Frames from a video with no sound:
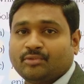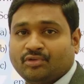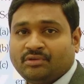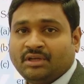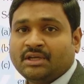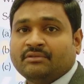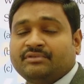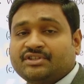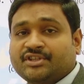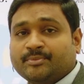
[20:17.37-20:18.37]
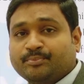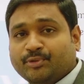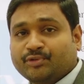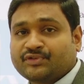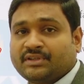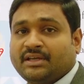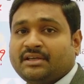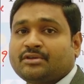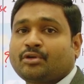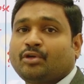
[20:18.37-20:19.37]
which improves the
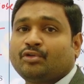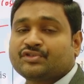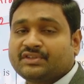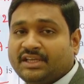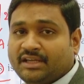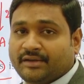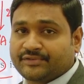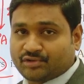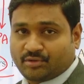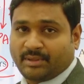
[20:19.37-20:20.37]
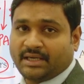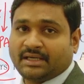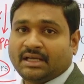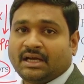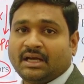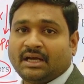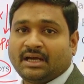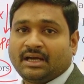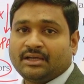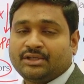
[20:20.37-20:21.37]
closing of stomata
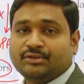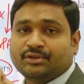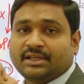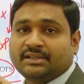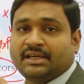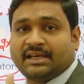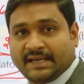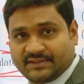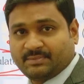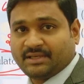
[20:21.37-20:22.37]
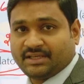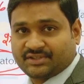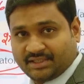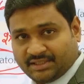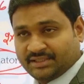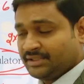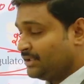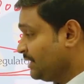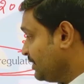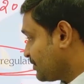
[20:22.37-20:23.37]
during the transpiration.
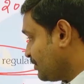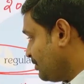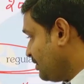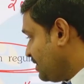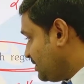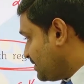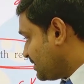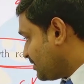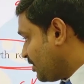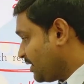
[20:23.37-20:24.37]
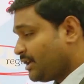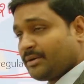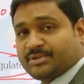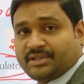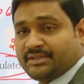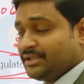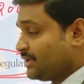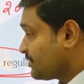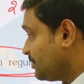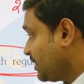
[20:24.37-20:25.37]
So this is not an option. So the
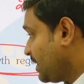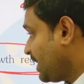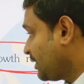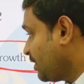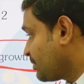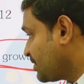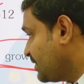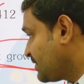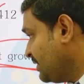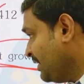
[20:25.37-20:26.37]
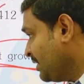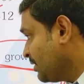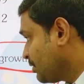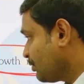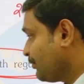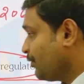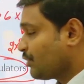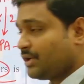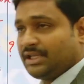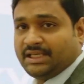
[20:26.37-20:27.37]
correct option is a
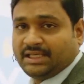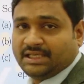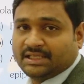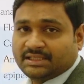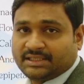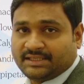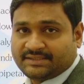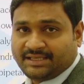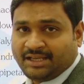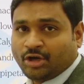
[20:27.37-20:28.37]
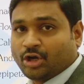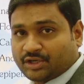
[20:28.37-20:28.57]
24D, that is a auxin.